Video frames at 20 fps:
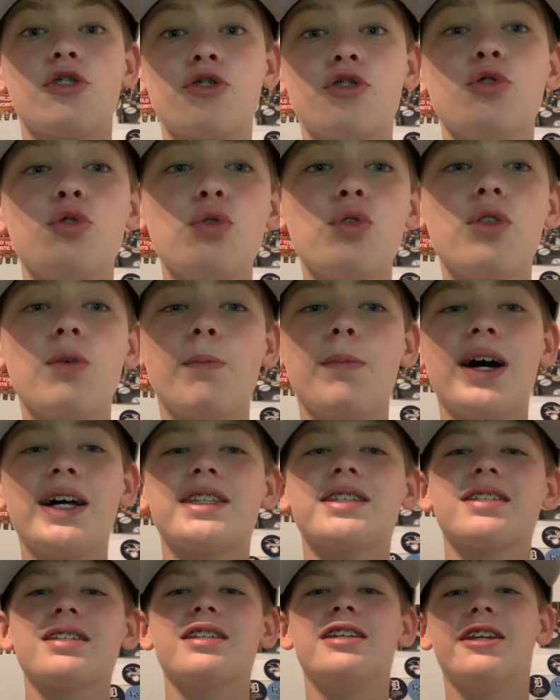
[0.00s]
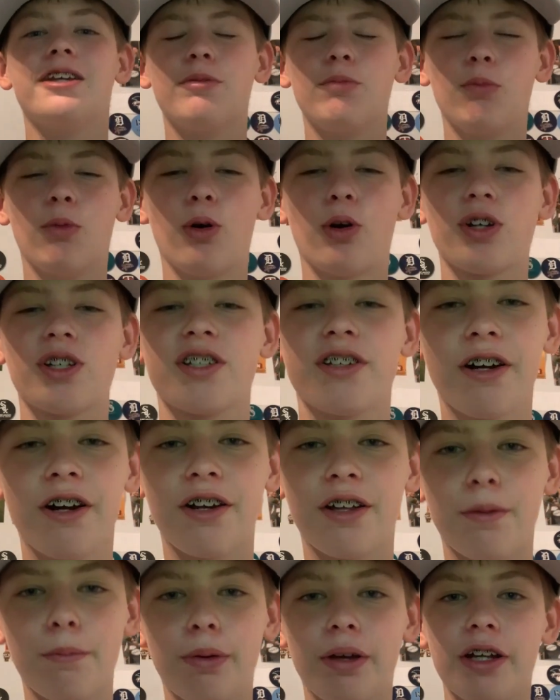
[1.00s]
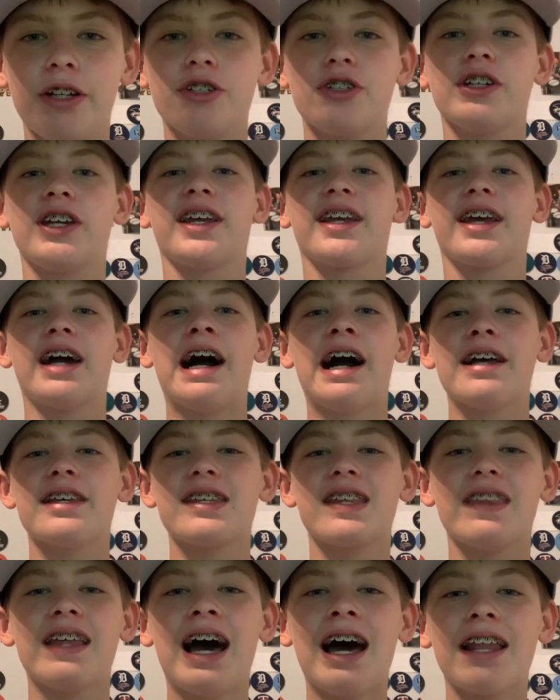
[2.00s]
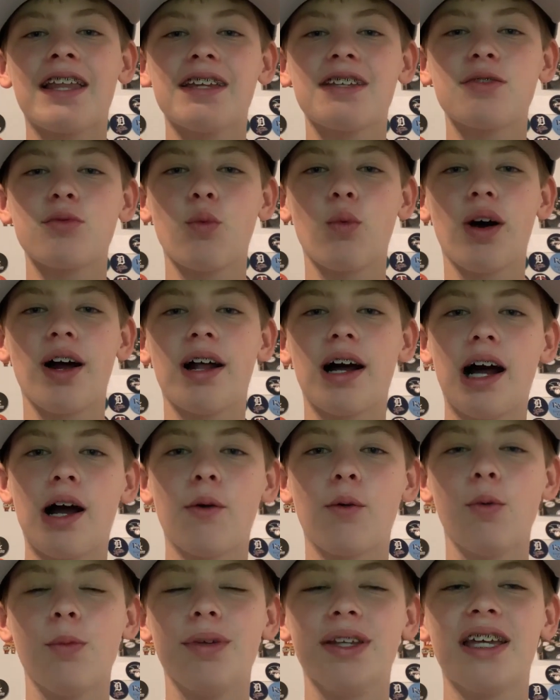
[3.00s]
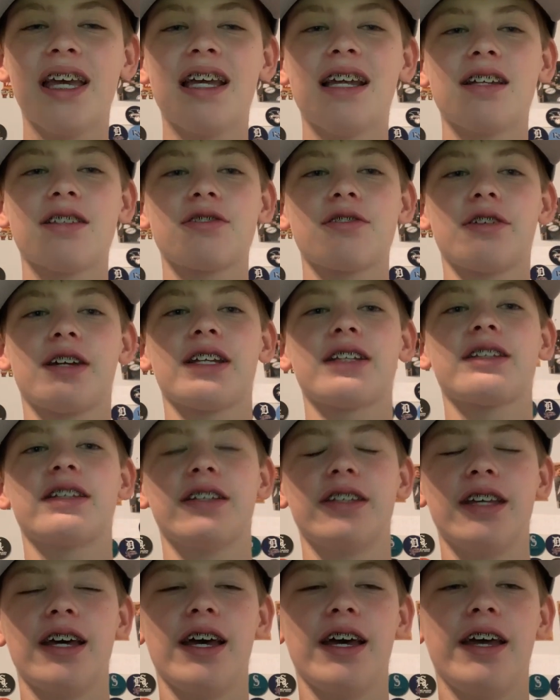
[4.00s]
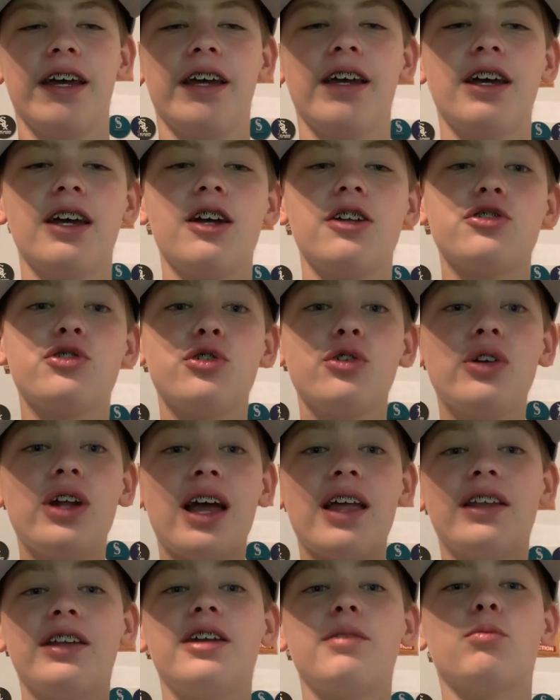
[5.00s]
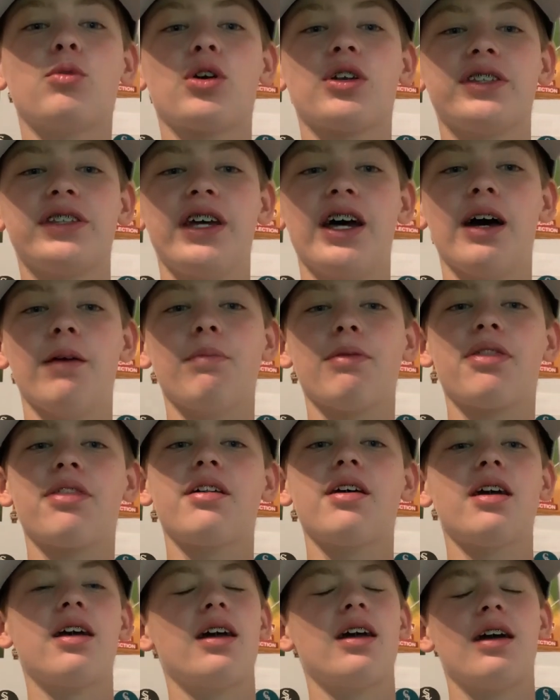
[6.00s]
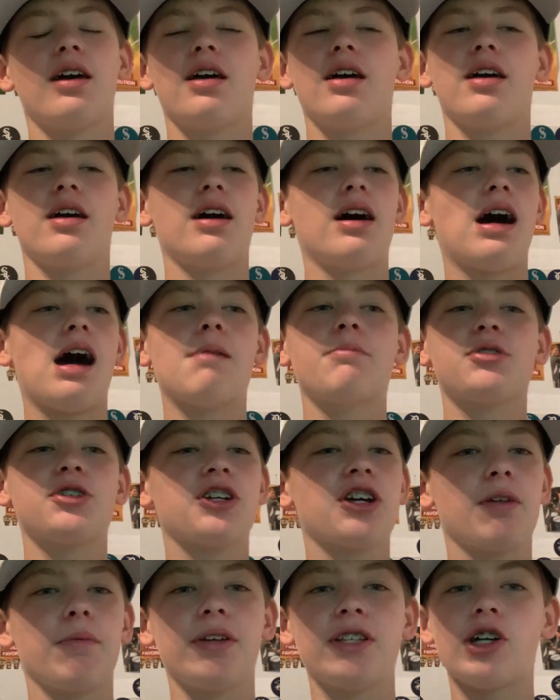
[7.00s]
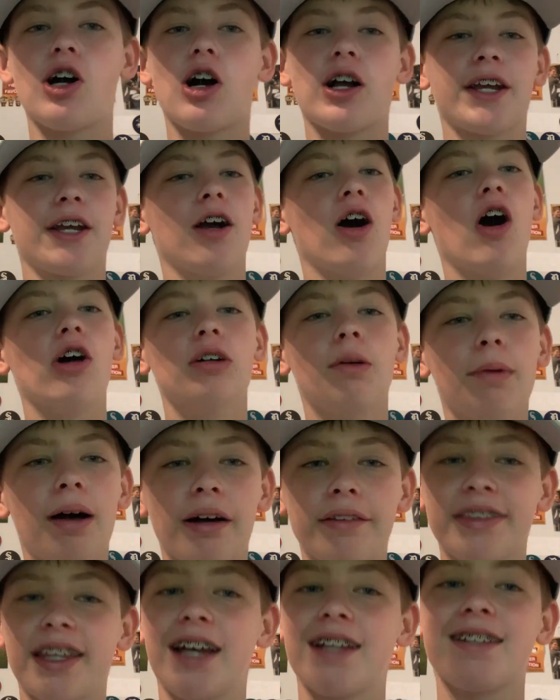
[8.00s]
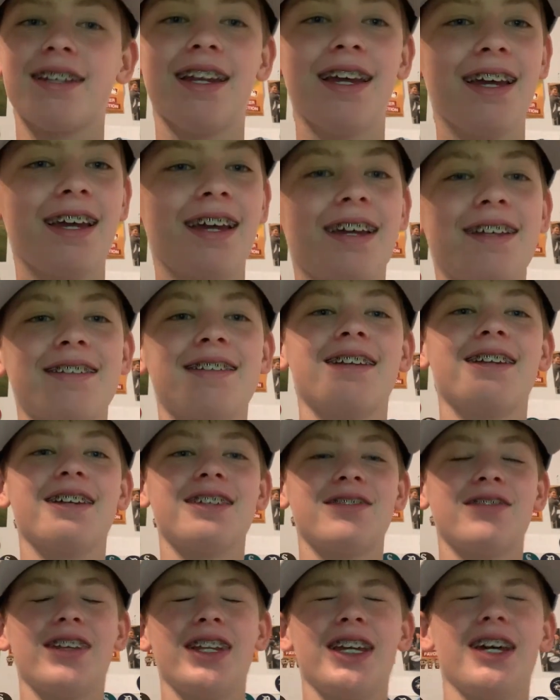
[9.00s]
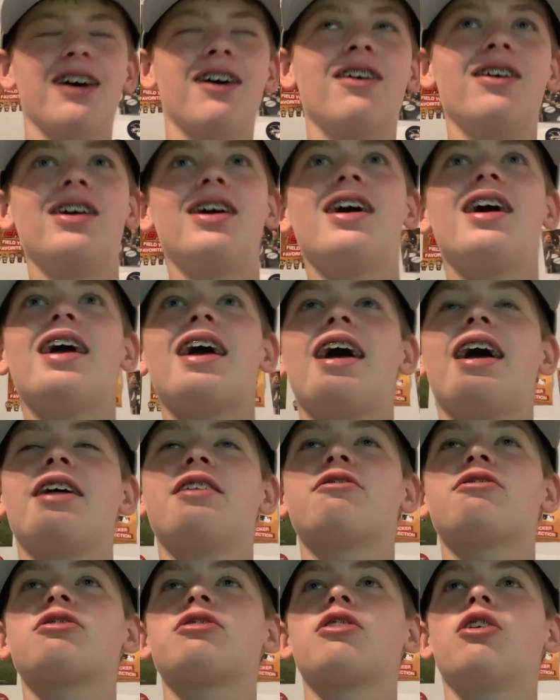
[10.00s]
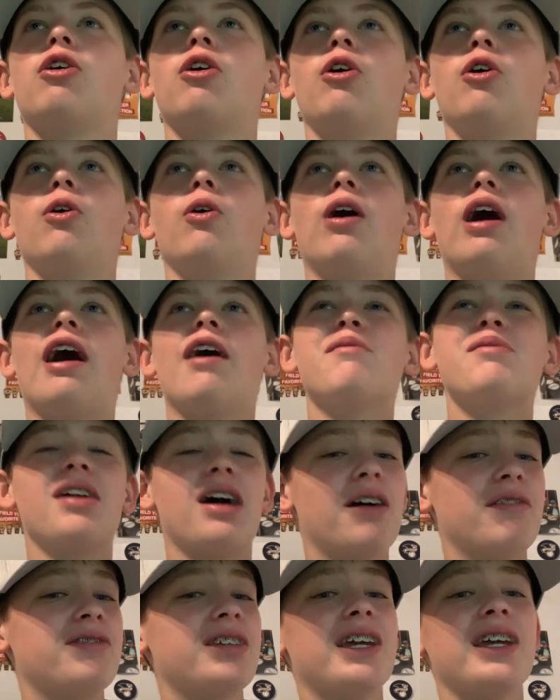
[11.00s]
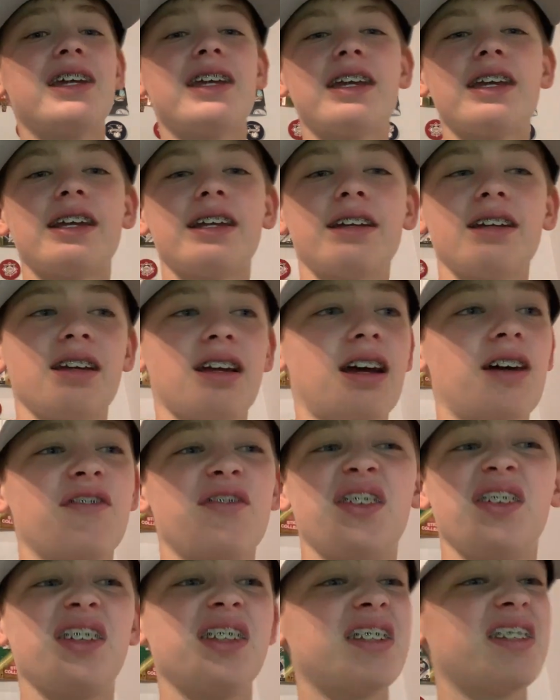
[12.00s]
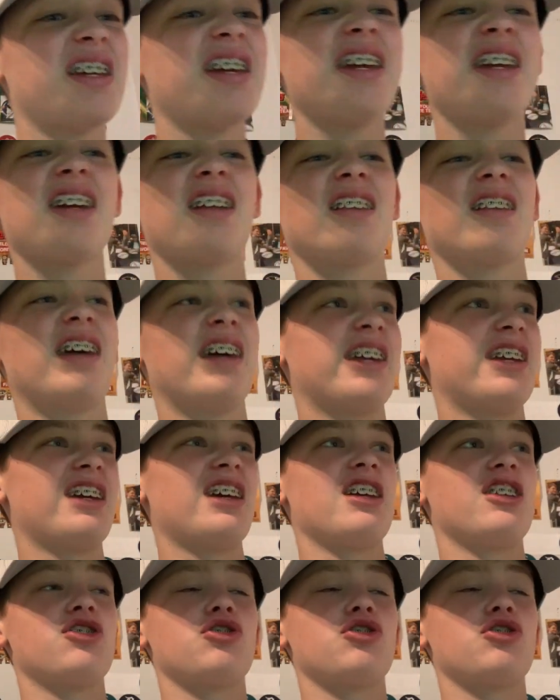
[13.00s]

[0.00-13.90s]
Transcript: Do the Mets need more starting pitching? Guys, that is what I will be answering today. Do they need more depth? I'm just going to be talking all about that today in today's video. And so I've, I've taken, I've been taking like